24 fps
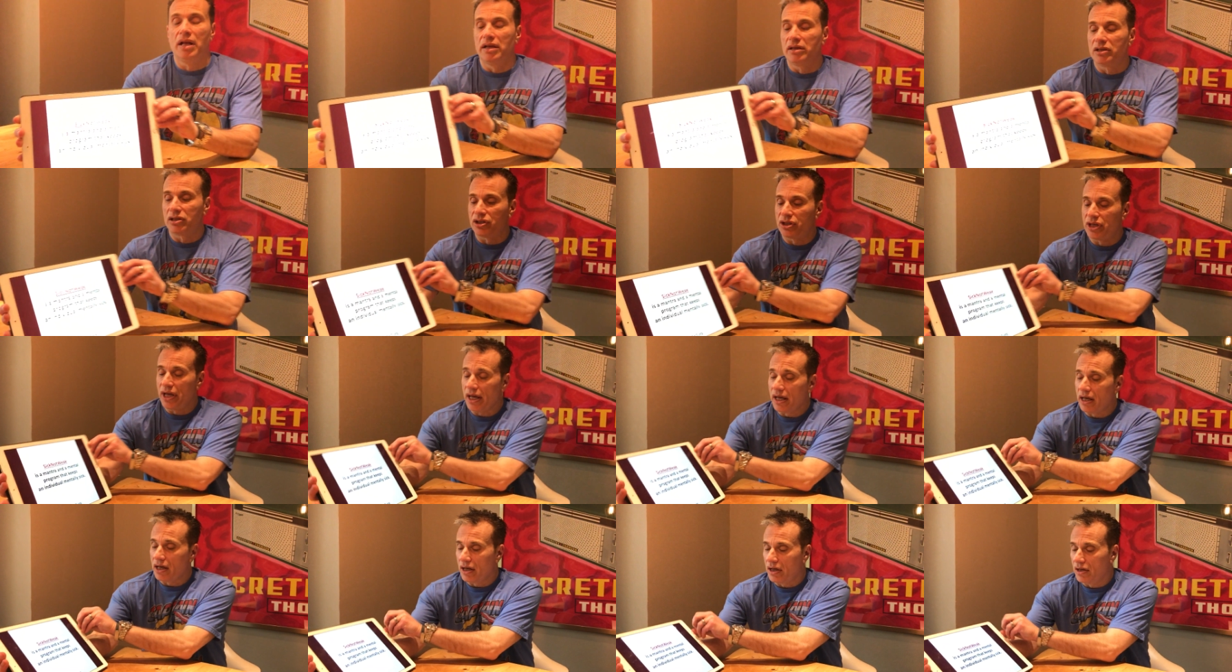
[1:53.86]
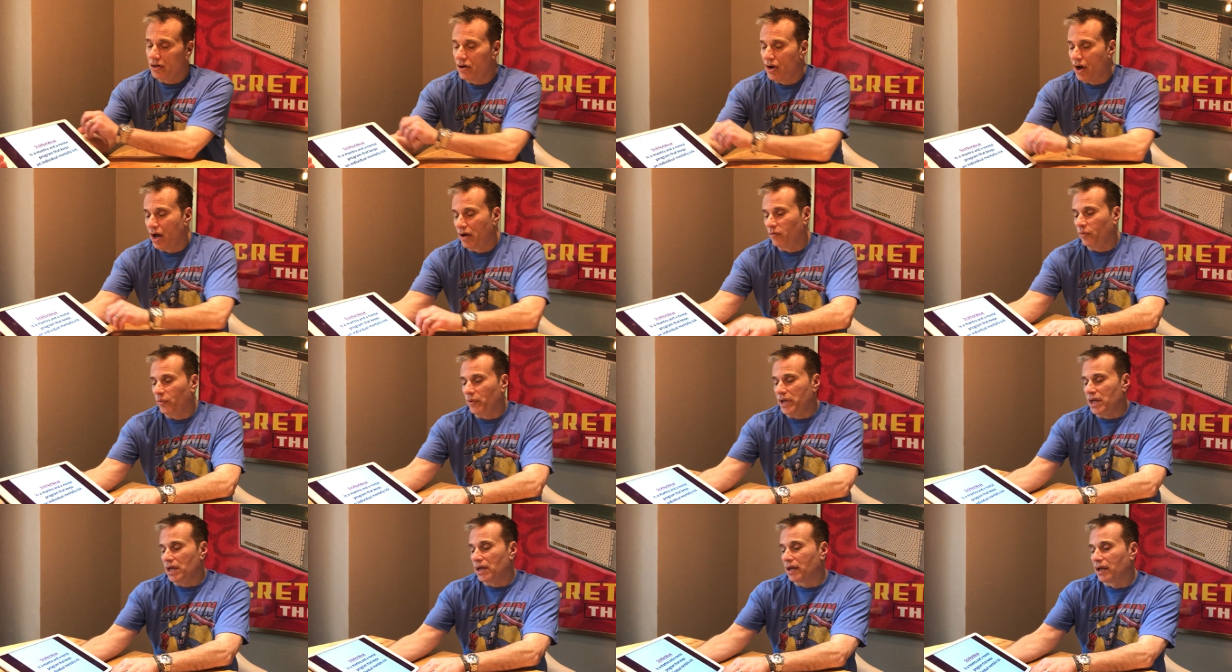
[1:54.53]
Sick, not
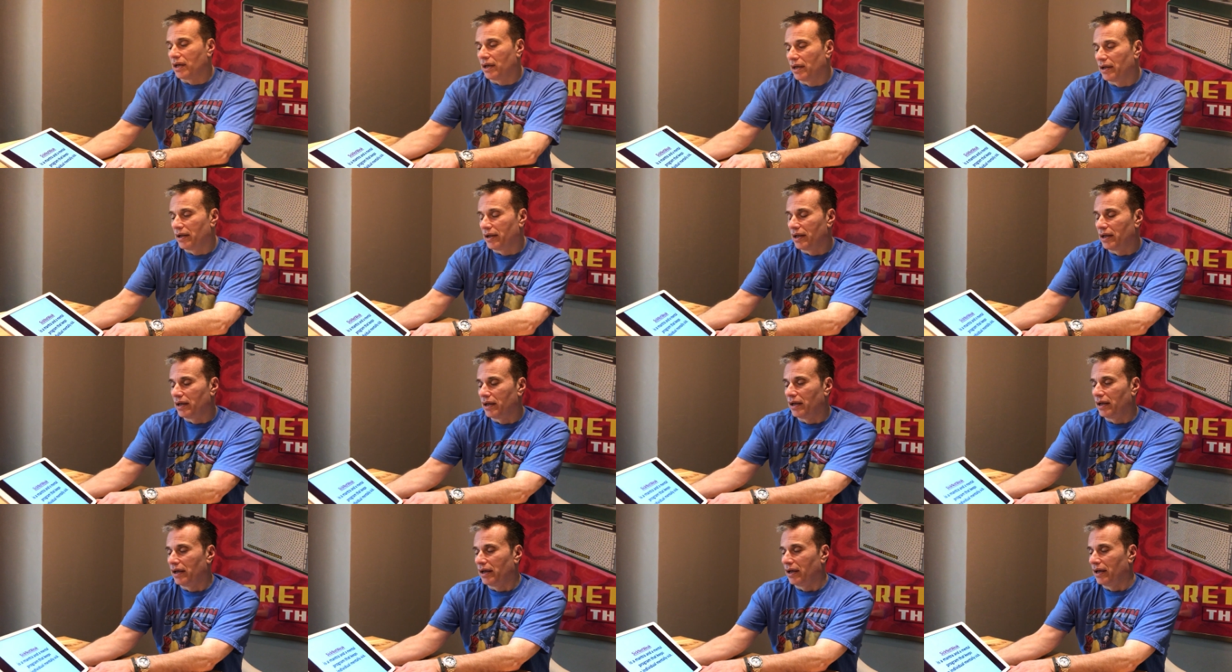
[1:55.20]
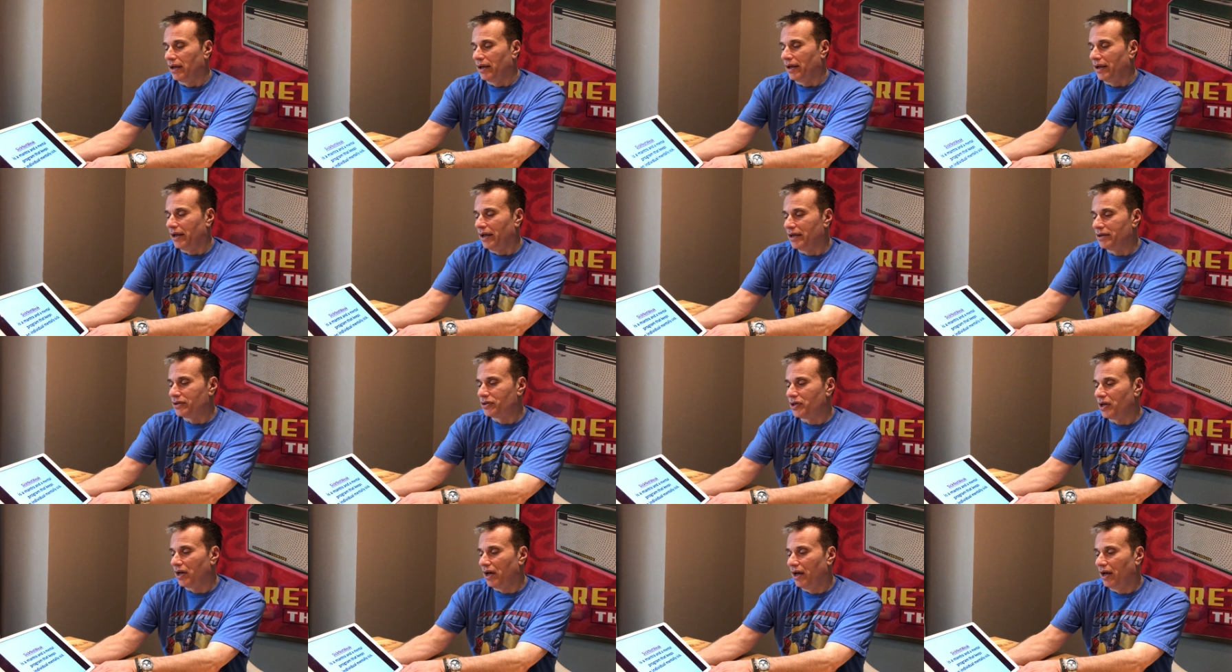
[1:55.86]
weak
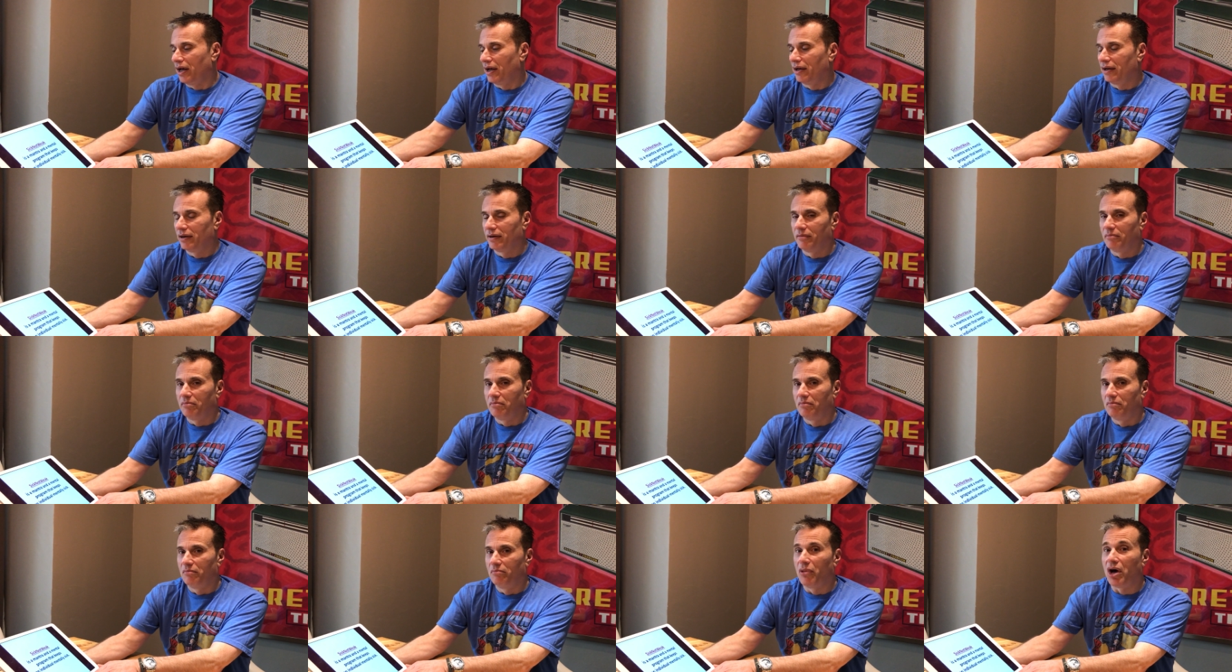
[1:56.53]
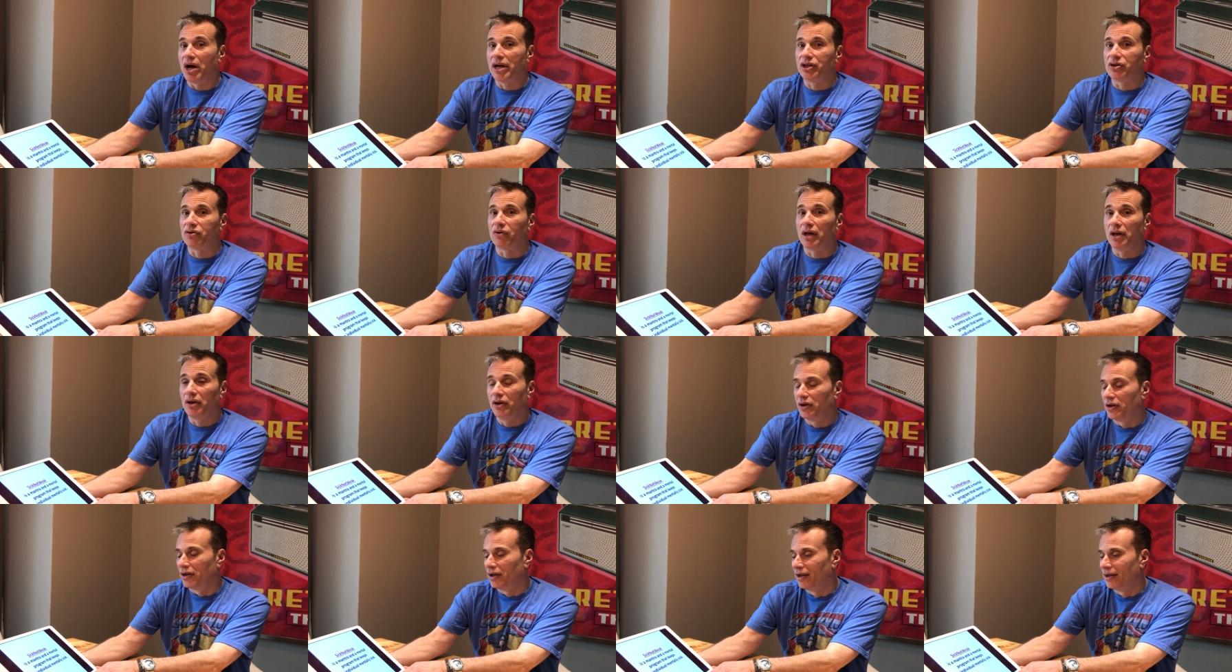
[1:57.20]
is a mantra.
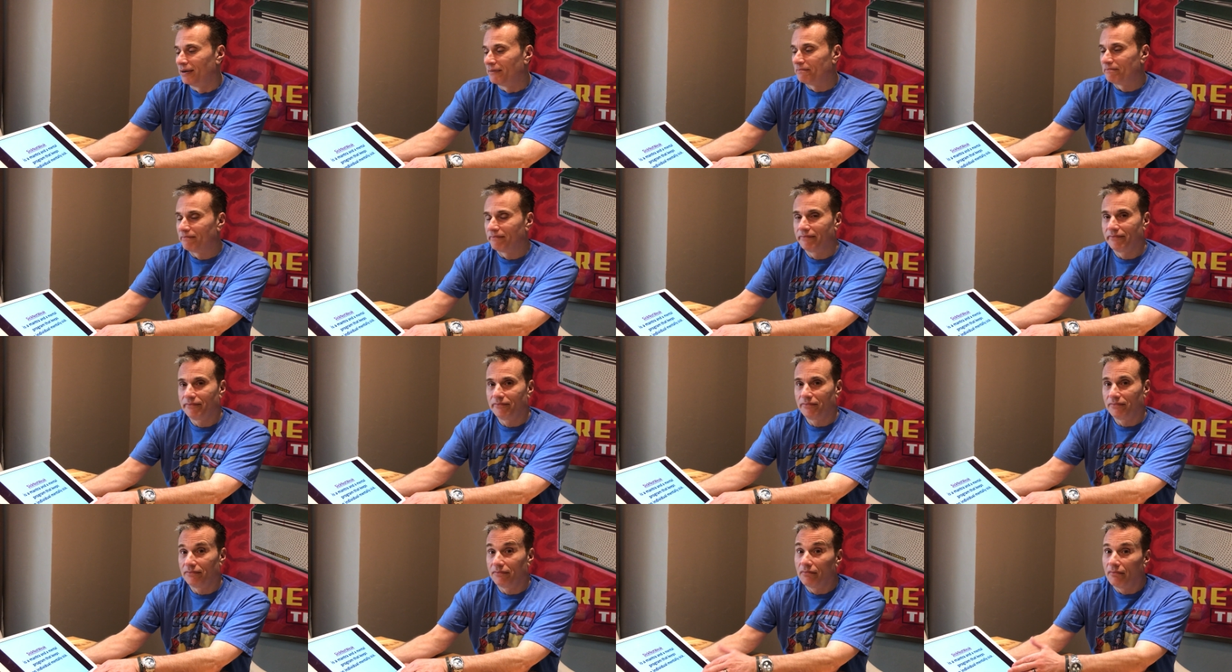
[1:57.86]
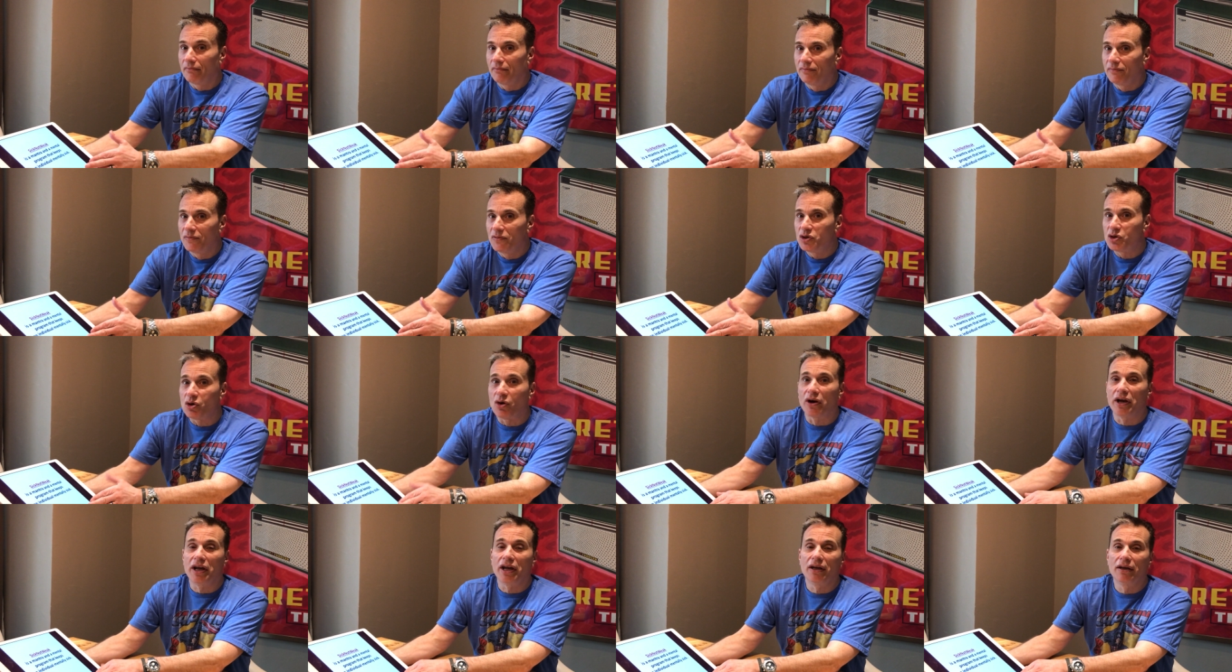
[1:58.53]

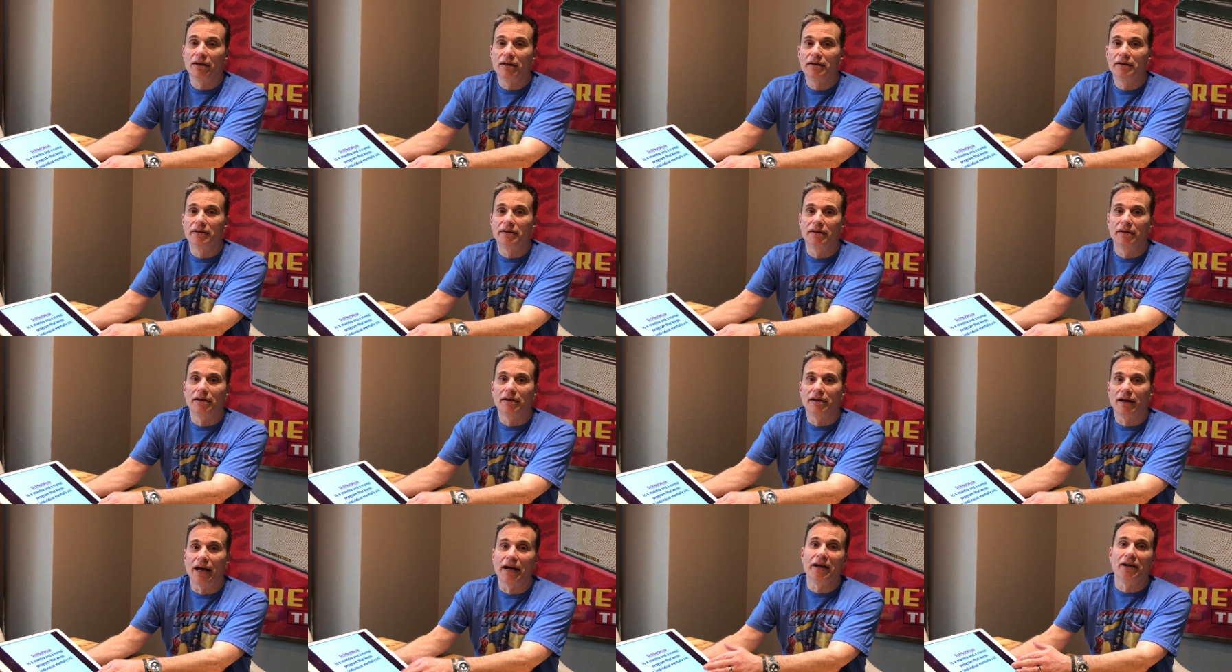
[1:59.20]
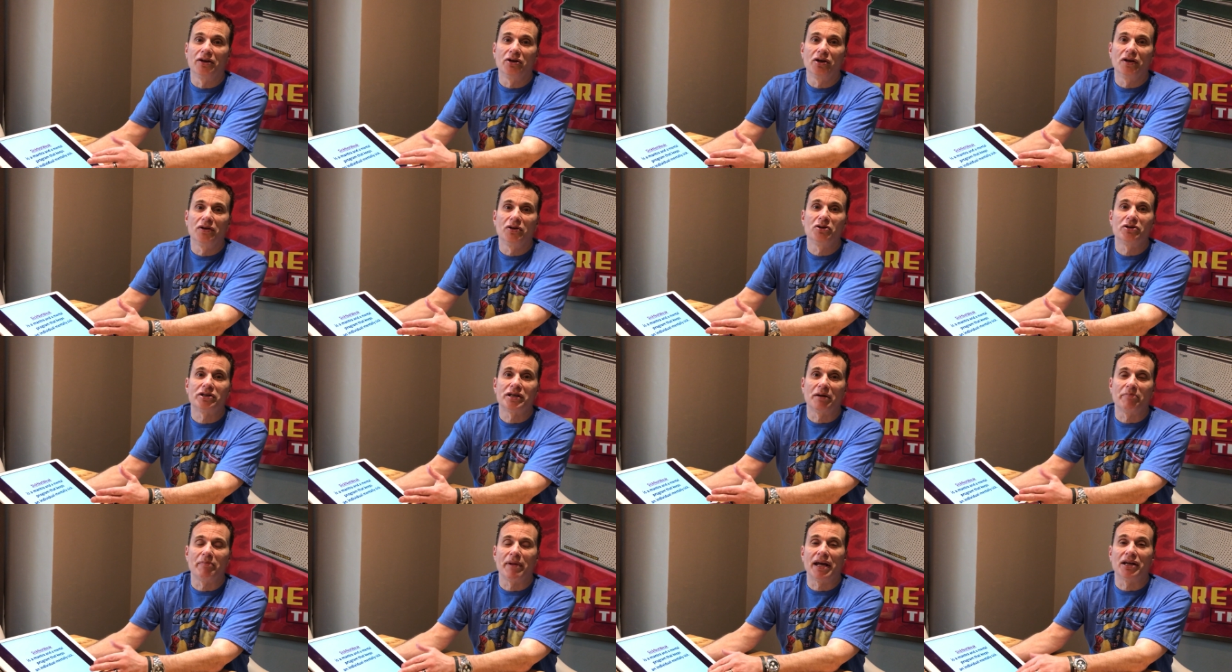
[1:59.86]
Sorry. I, you
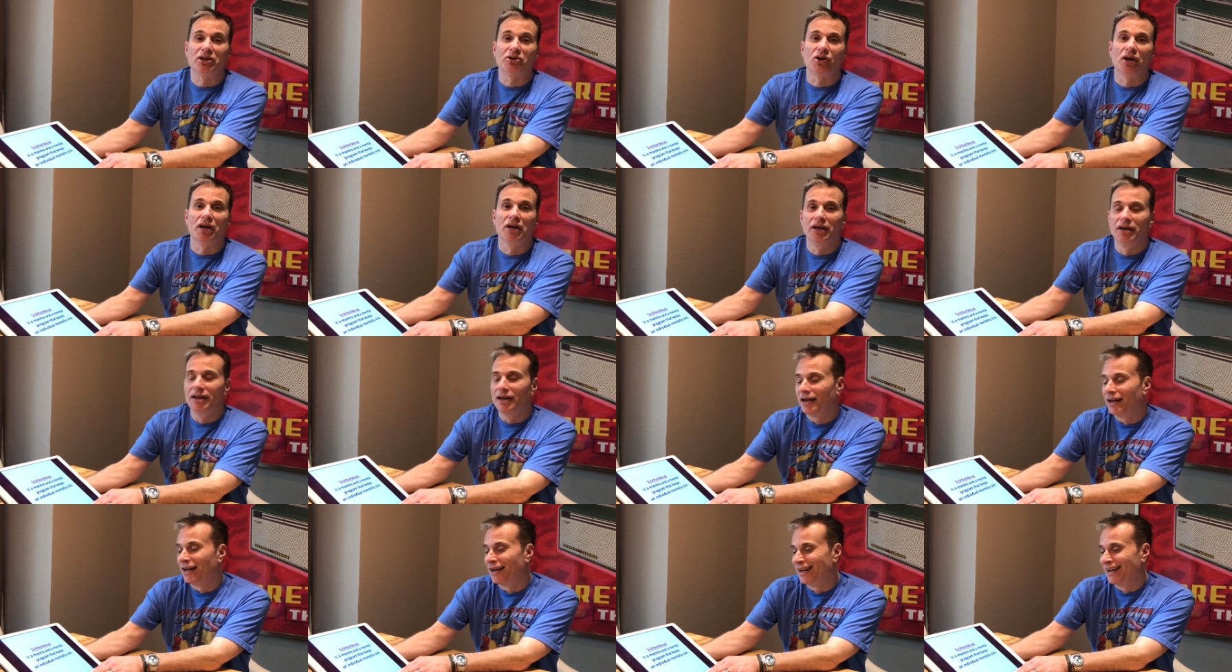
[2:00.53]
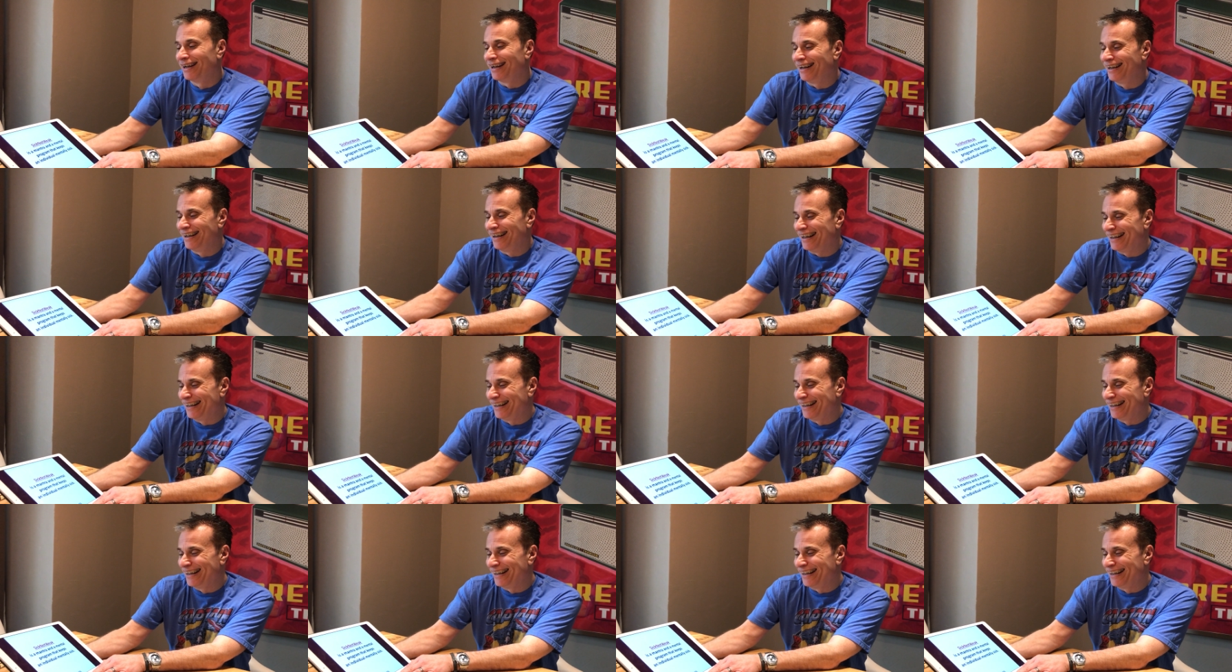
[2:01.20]
said mantra. What the